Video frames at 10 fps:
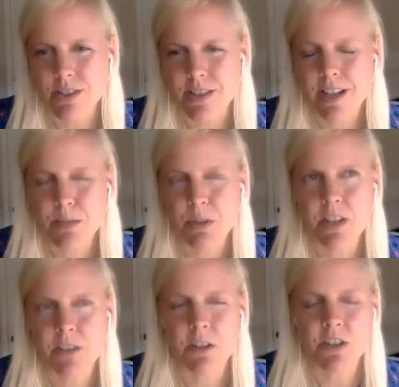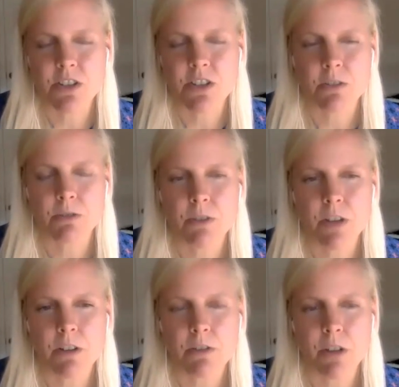textbook definition
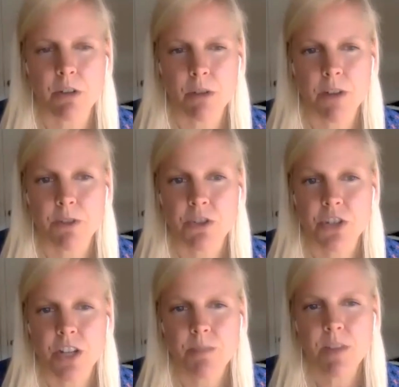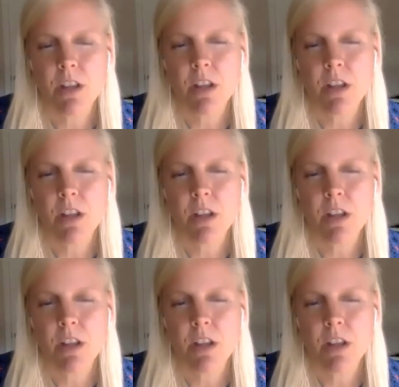of refugee,